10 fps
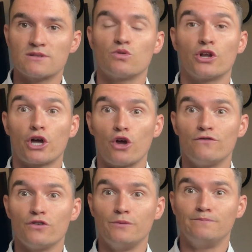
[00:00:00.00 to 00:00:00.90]
I want to go
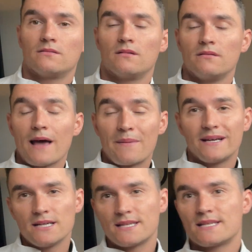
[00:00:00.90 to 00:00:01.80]
through. Now,
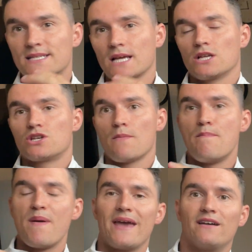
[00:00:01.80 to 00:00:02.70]
because there's such a
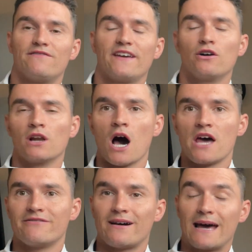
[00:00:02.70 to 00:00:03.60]
big thing
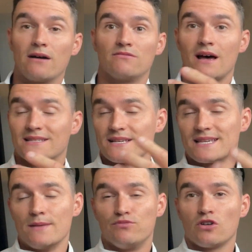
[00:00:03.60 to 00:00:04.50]
online around how, as I
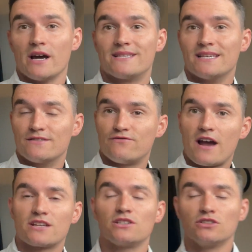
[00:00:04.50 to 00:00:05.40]
said, price is
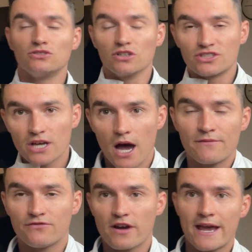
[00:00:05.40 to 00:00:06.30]
fractal across time
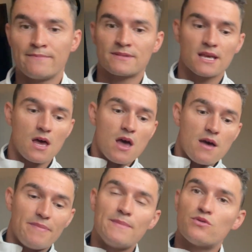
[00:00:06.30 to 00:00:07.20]
frames,
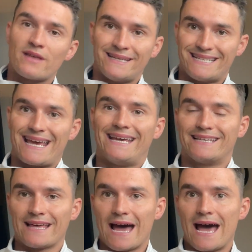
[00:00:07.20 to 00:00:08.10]
people then
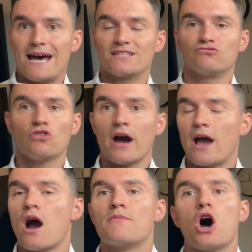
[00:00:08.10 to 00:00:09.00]
take that as, right,
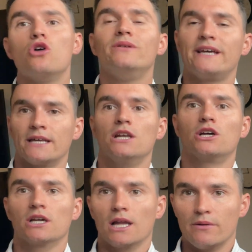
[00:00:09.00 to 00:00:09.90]
I'm only going to
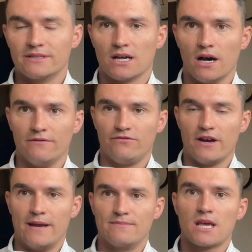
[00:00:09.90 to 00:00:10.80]
look at lower time
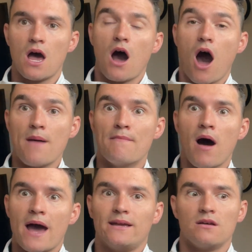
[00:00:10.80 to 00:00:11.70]
frames. I
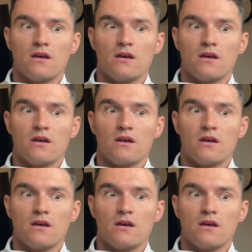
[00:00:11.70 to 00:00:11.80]
might